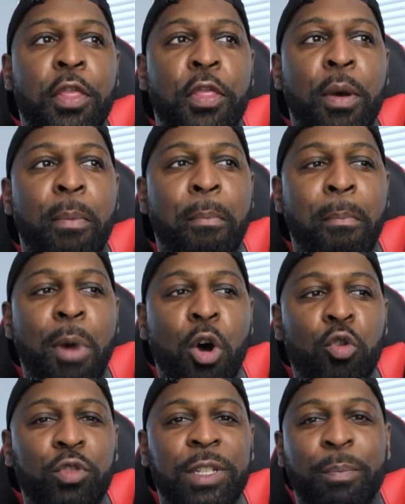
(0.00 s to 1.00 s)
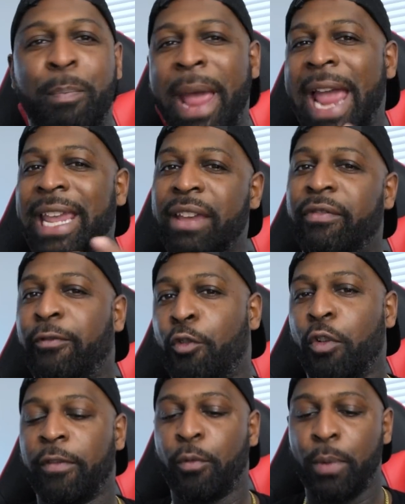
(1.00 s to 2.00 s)
the most back and
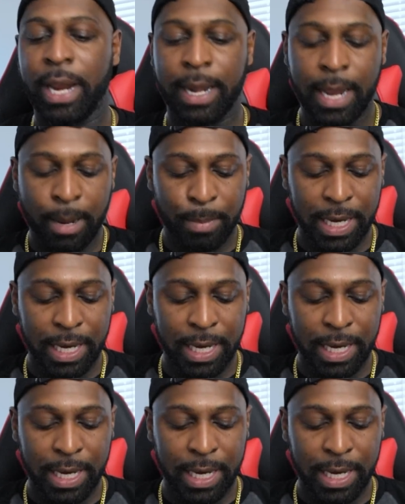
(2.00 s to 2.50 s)
forth with,